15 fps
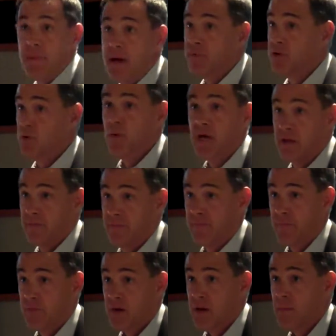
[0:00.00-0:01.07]
be able to win.
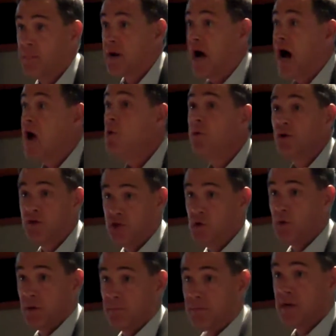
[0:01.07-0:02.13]
But I will do
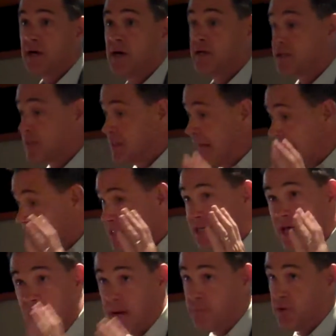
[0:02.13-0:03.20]
it because that's the
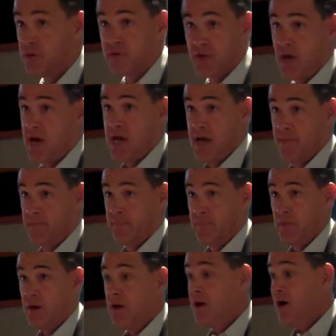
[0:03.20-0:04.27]
kind of person I am.
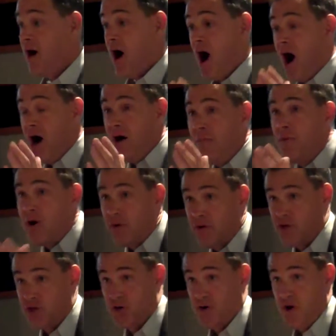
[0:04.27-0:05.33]
I'll
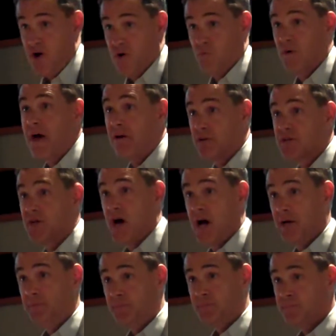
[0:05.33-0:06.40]
market your home without a
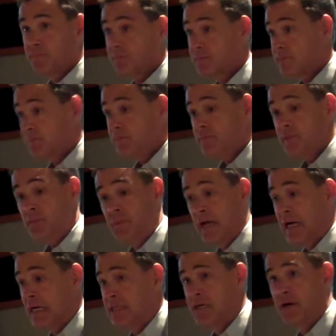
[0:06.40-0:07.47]
sign, but I
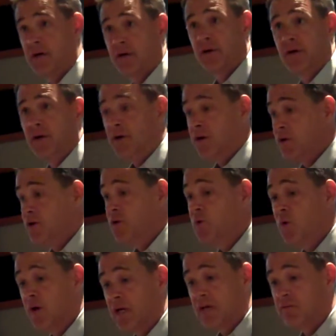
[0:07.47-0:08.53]
got to tell you, you
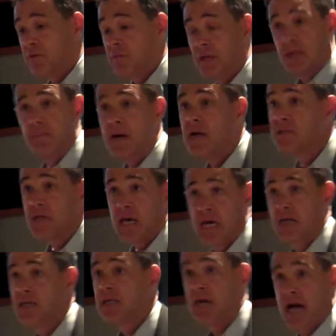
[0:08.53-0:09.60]
are giving me an amazing
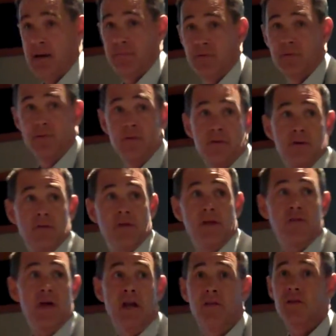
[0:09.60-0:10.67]
handicap that at
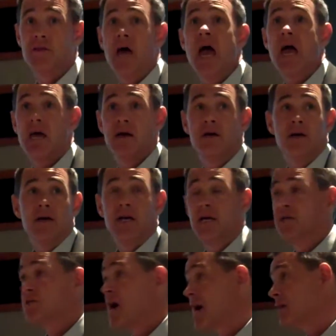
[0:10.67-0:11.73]
the end of the day
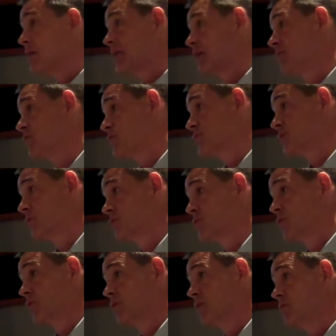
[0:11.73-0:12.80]
is not going to give you the results
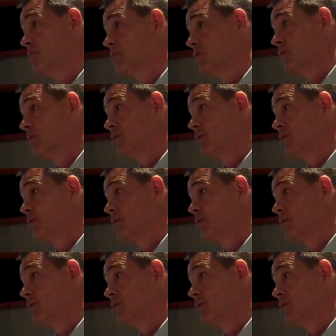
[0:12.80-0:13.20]
you're looking for.